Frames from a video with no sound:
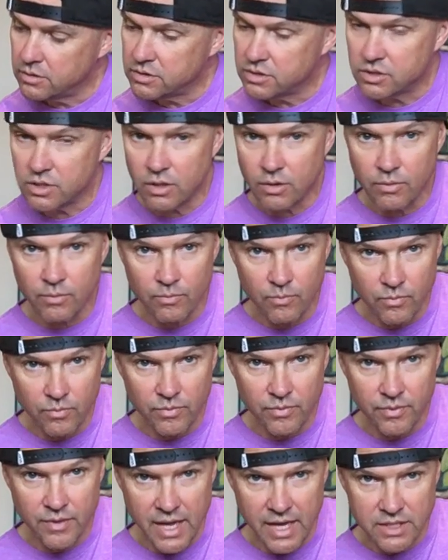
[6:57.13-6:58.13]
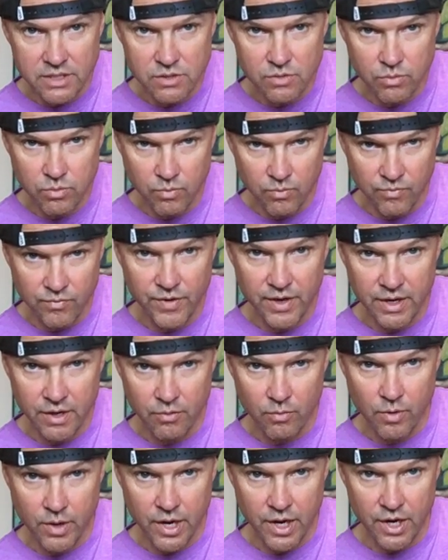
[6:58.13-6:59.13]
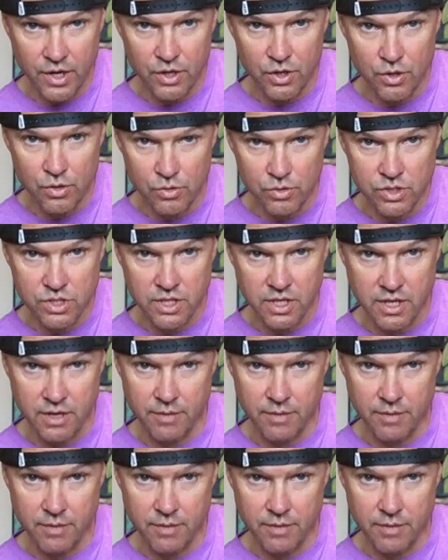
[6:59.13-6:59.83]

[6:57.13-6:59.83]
So that's the finger we're going to use to